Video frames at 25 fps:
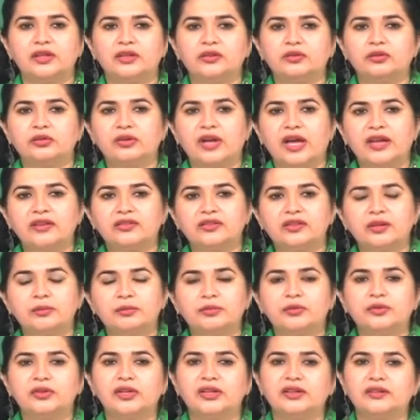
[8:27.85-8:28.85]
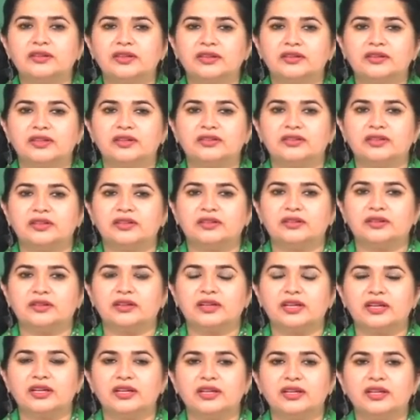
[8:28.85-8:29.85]
to Raj Kapoor and Satyajit
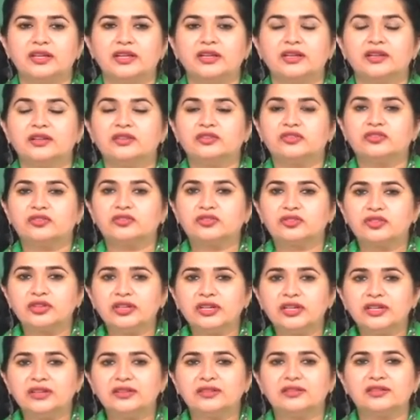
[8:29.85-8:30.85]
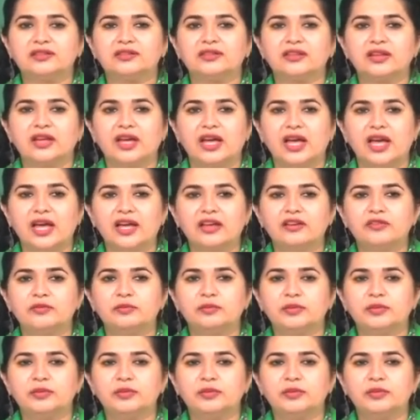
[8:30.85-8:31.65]
Ray, city has